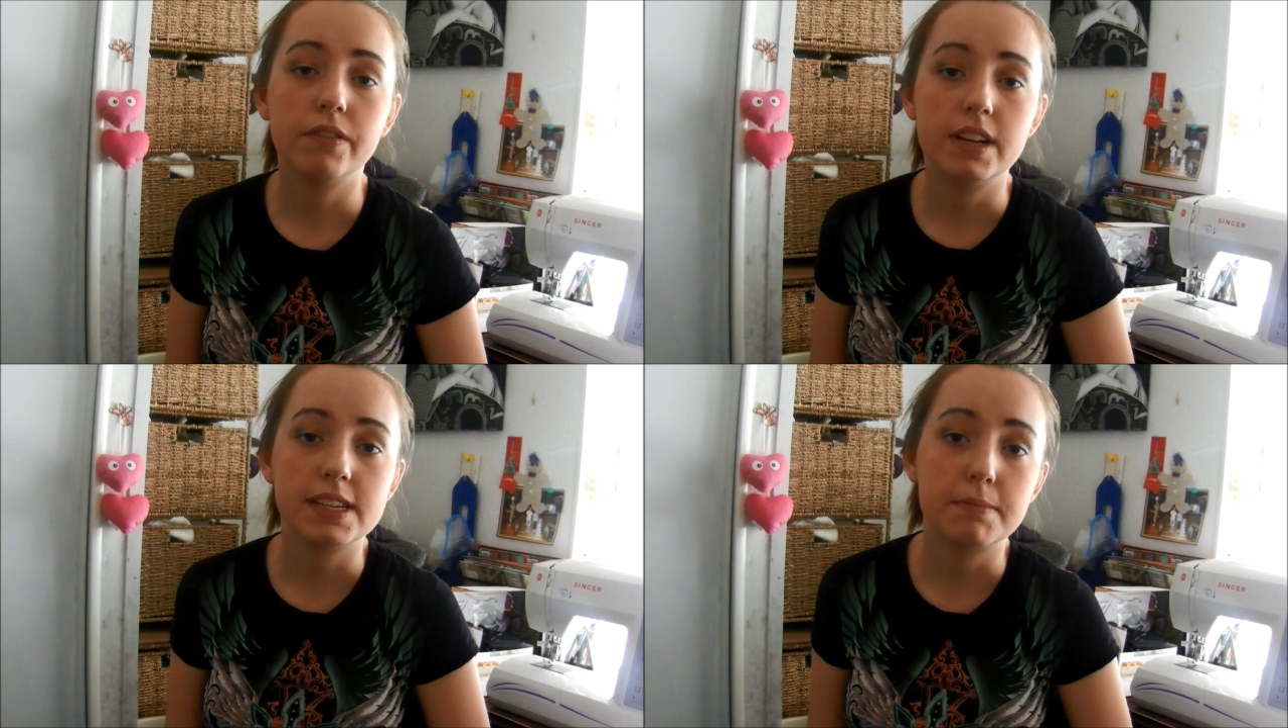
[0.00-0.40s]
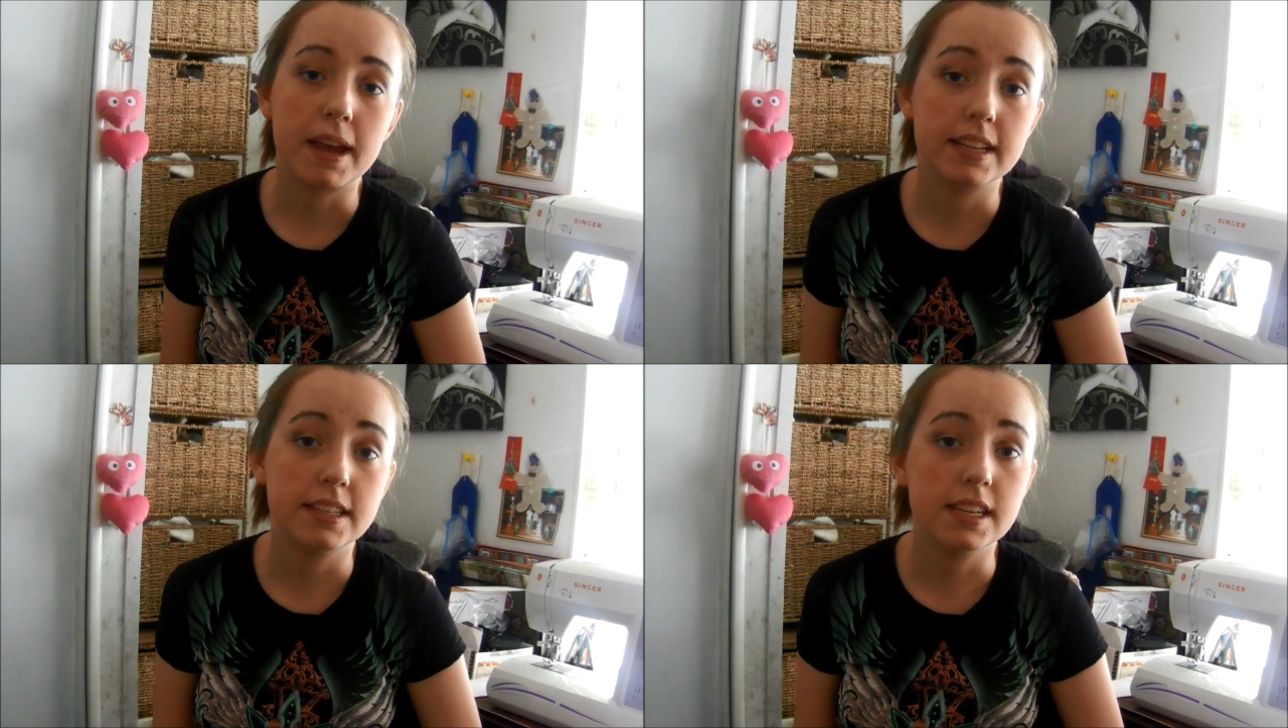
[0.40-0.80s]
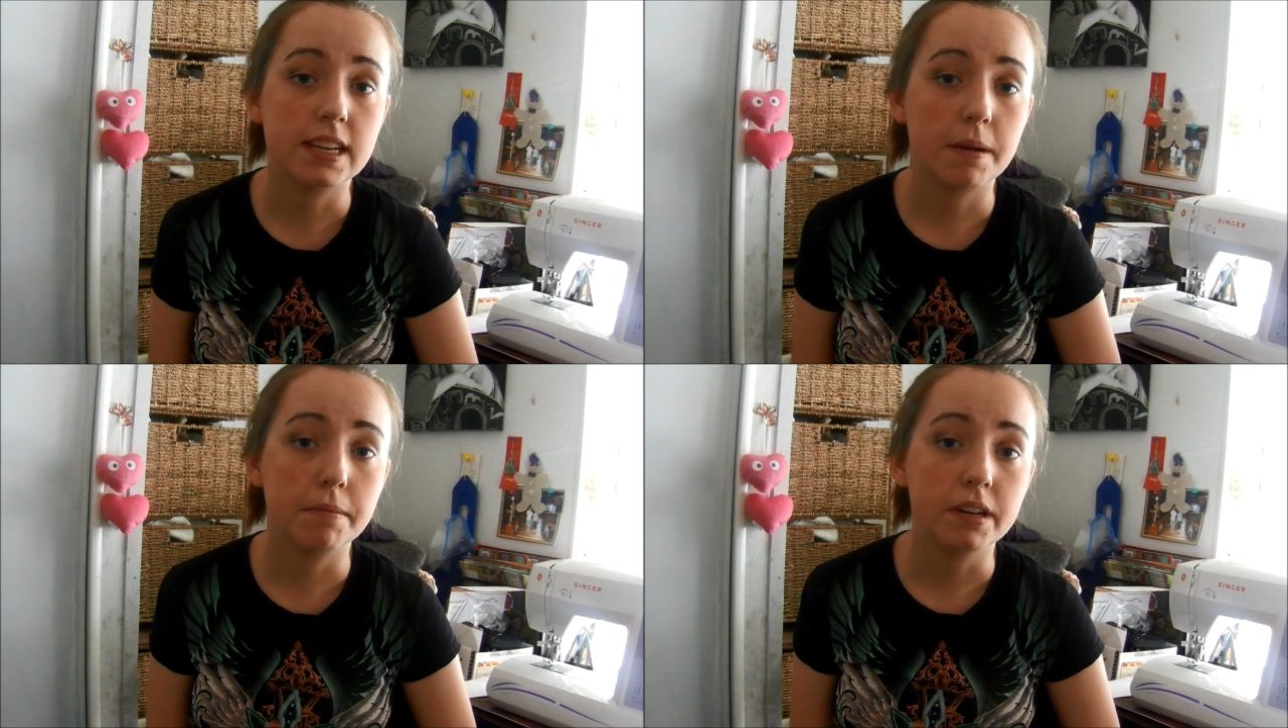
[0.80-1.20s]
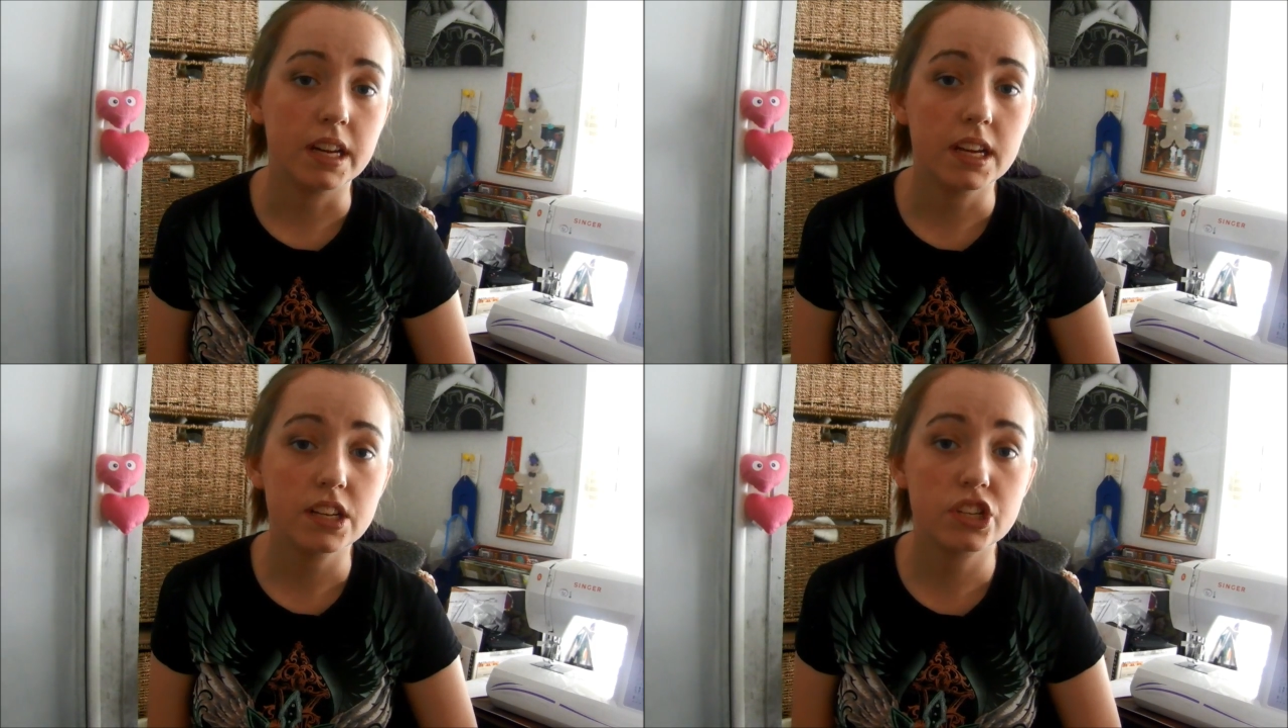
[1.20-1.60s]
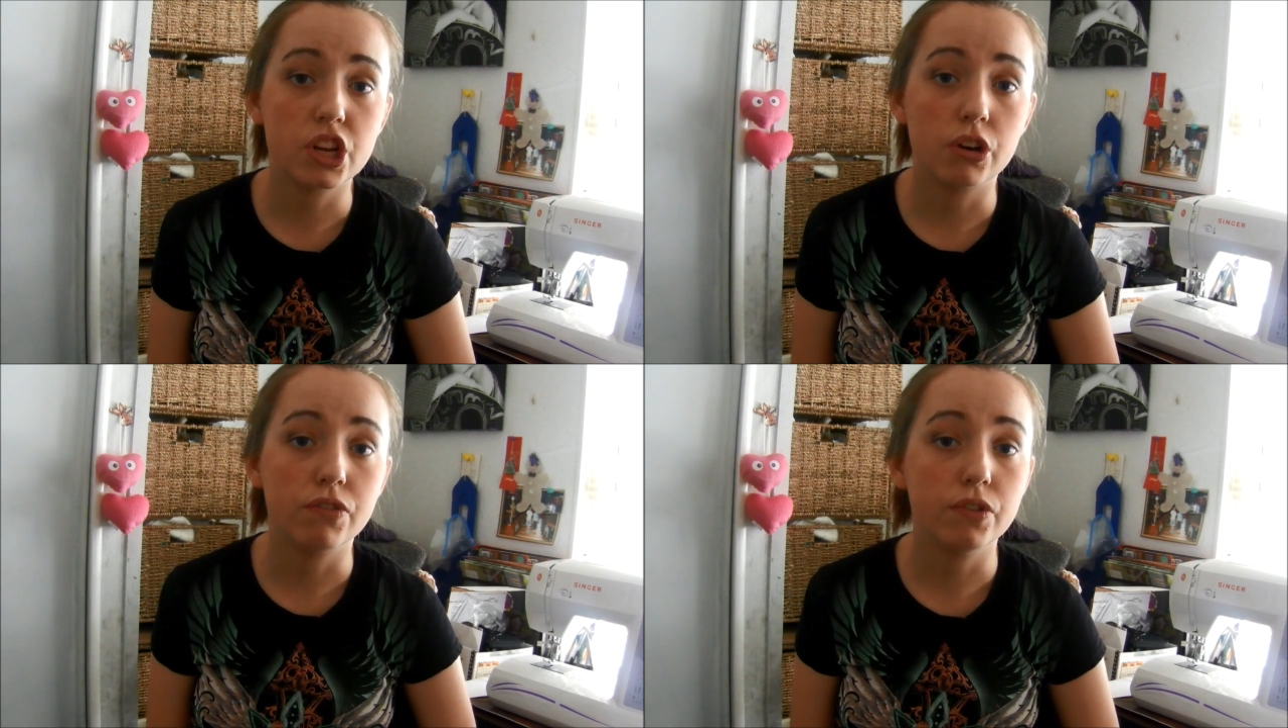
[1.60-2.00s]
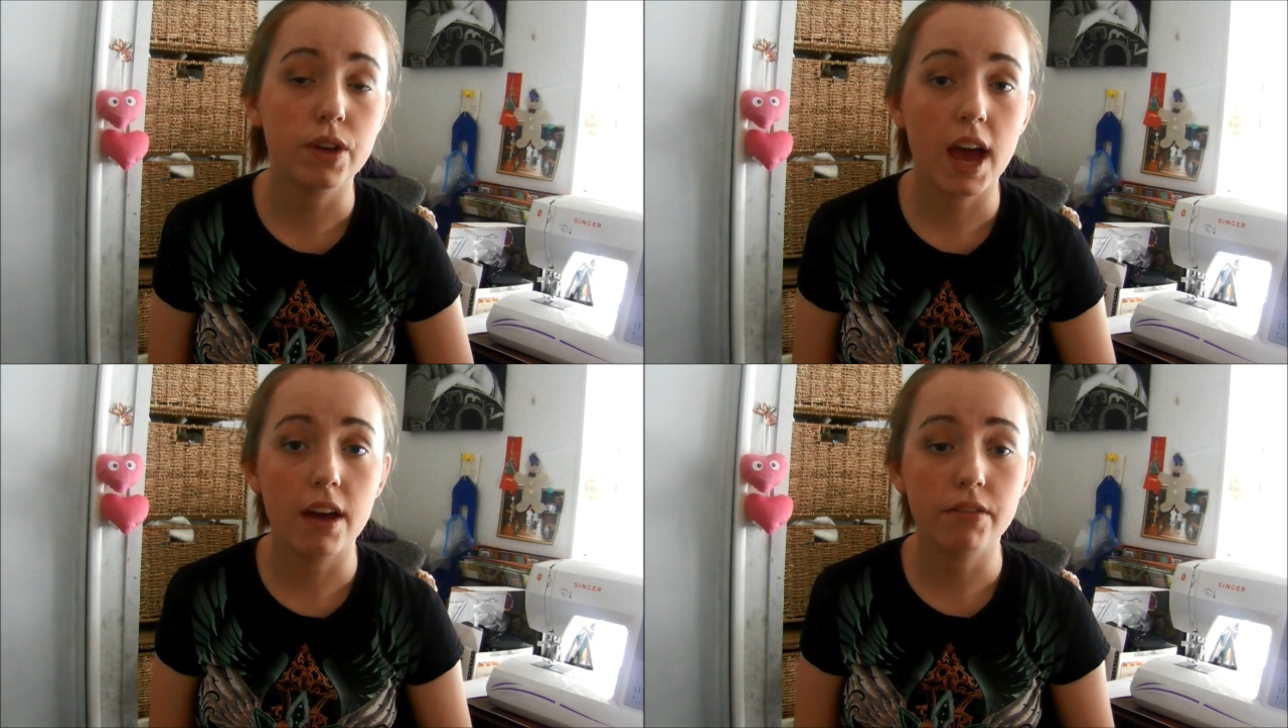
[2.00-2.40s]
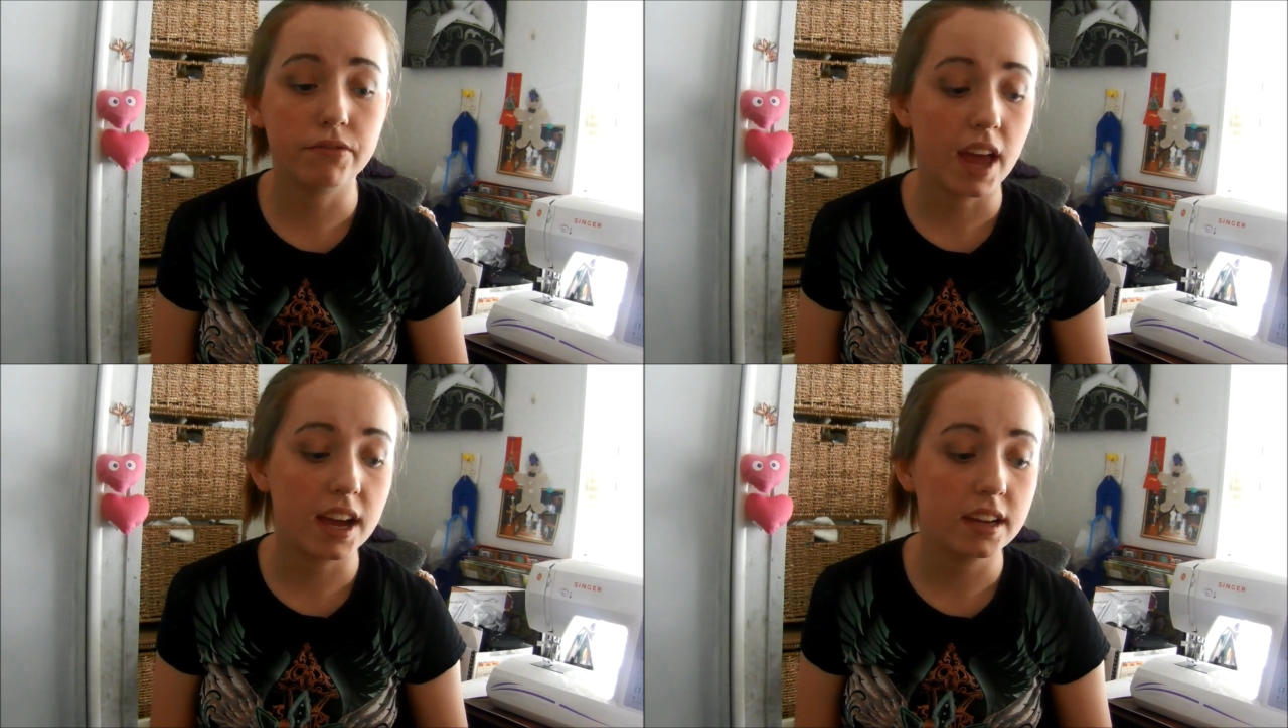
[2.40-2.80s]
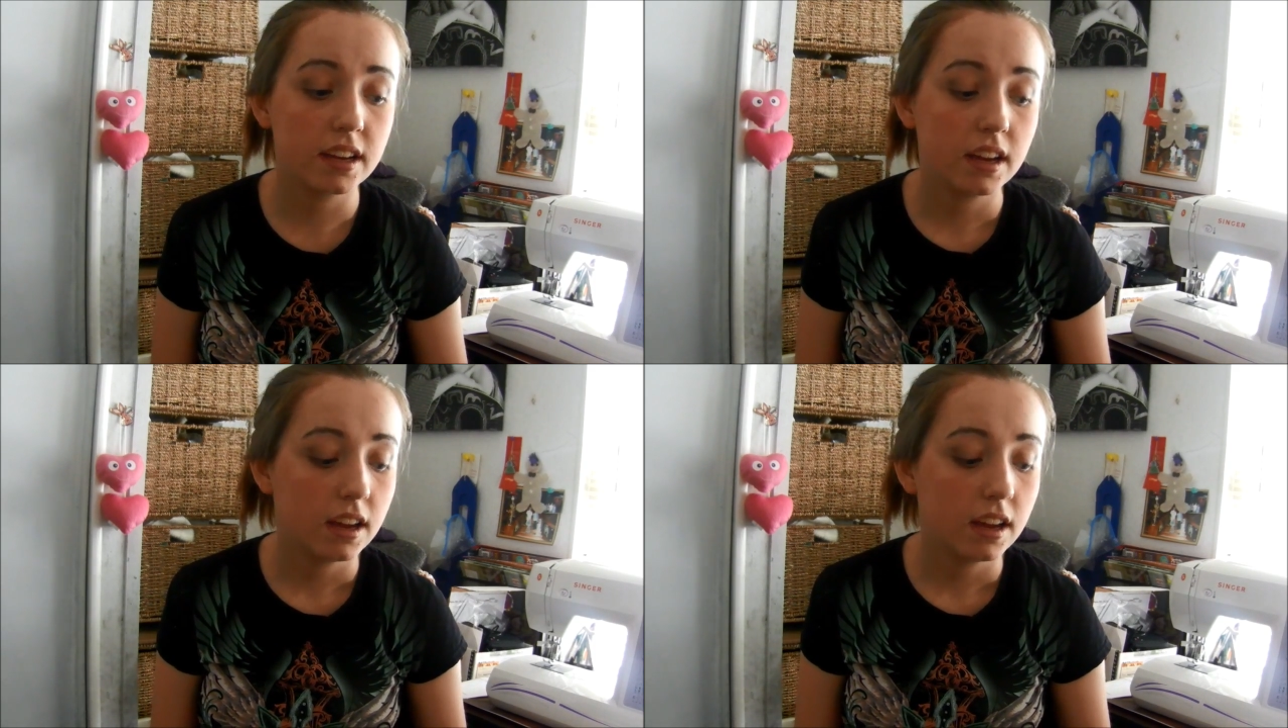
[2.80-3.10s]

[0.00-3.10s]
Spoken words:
Knits magazine company, so if you have that